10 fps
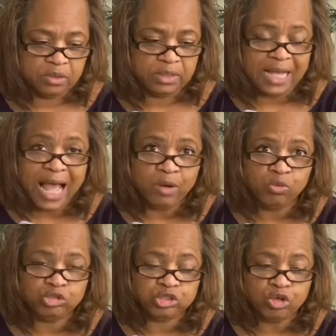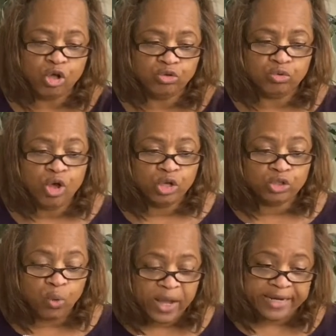God will show you
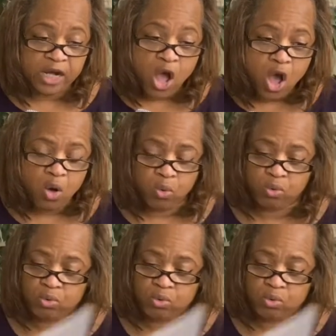the way to go.